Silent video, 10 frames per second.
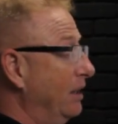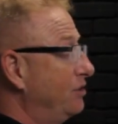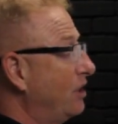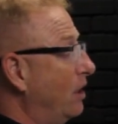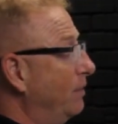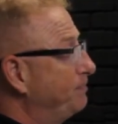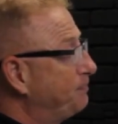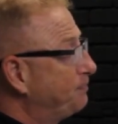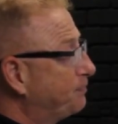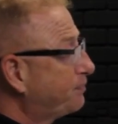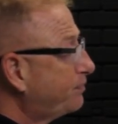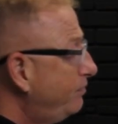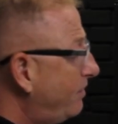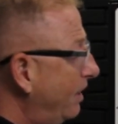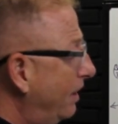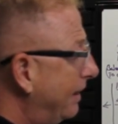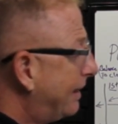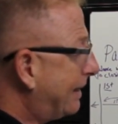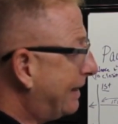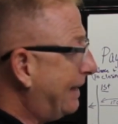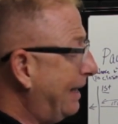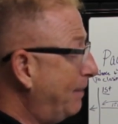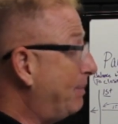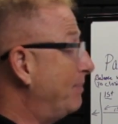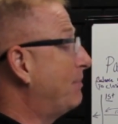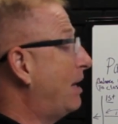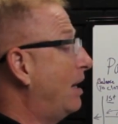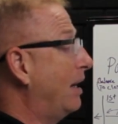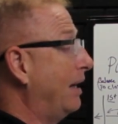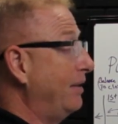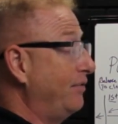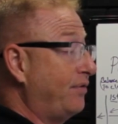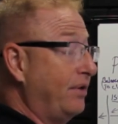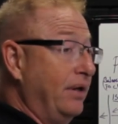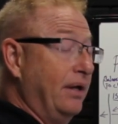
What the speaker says: So keep in mind,